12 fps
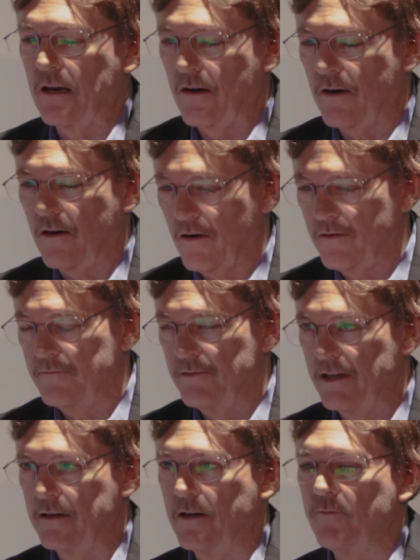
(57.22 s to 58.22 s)
are
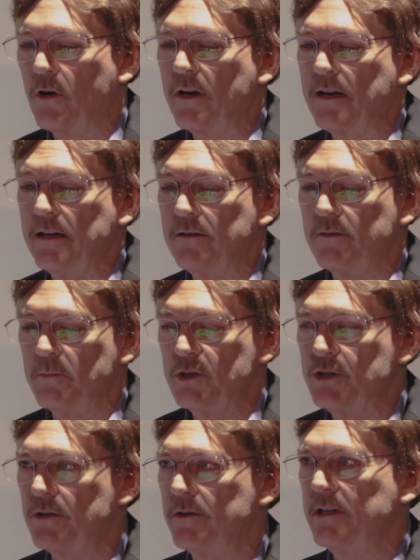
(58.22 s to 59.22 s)
converted into
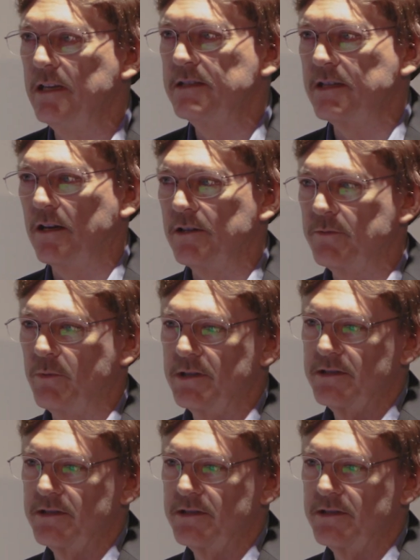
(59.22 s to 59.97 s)
mature T cells,